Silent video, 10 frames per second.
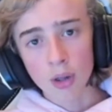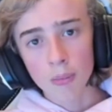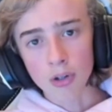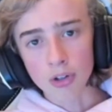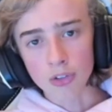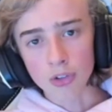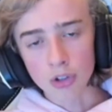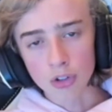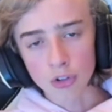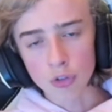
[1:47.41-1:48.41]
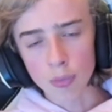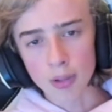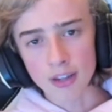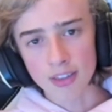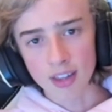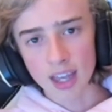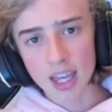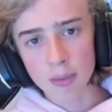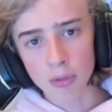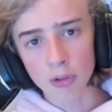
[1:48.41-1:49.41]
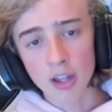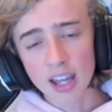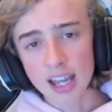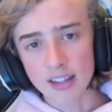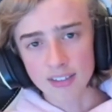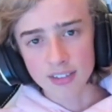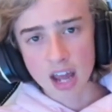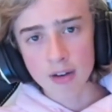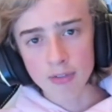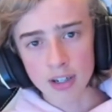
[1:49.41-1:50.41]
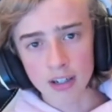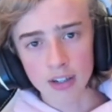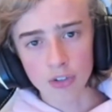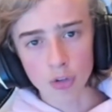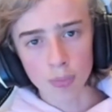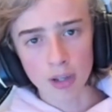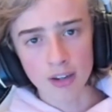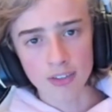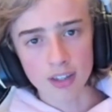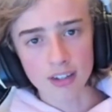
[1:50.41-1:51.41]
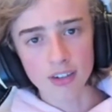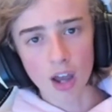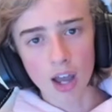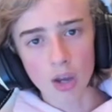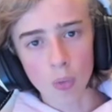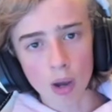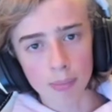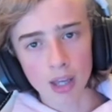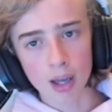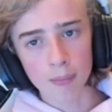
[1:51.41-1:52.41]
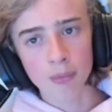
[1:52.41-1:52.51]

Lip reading: because you can just replace the cable instead of needing to replace the entire webcam.